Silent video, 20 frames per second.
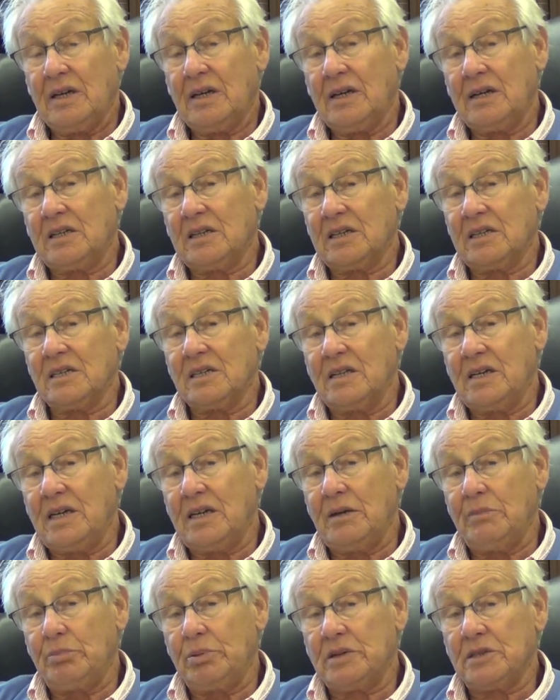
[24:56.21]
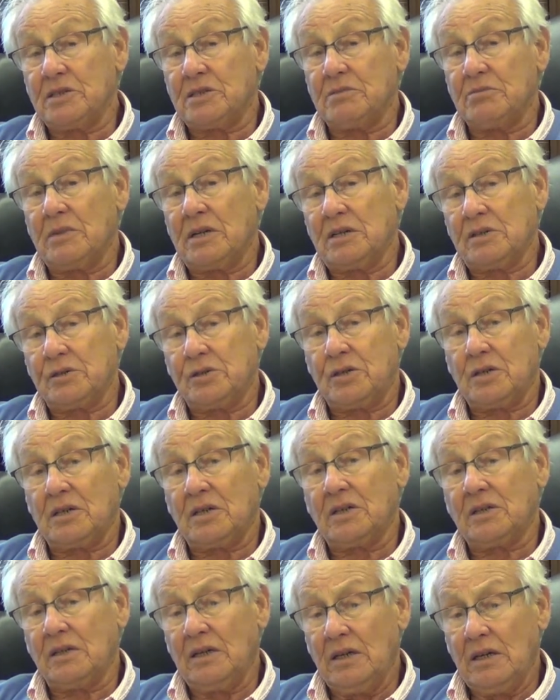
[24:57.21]
He didn't keep his mouth
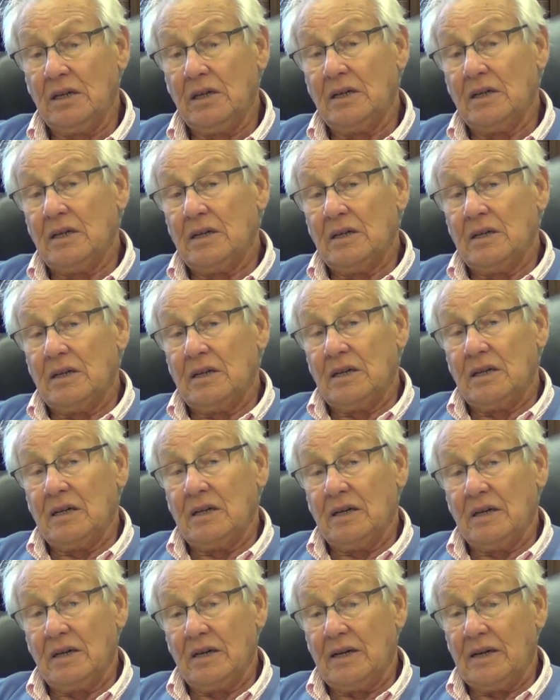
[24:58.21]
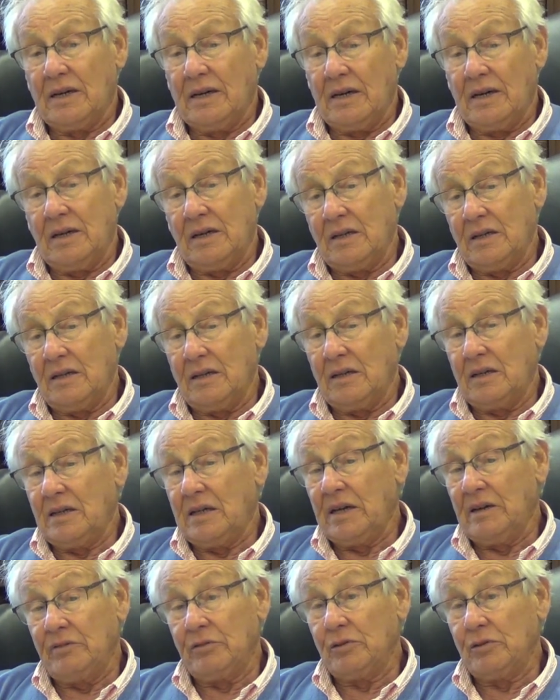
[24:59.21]
shut, and they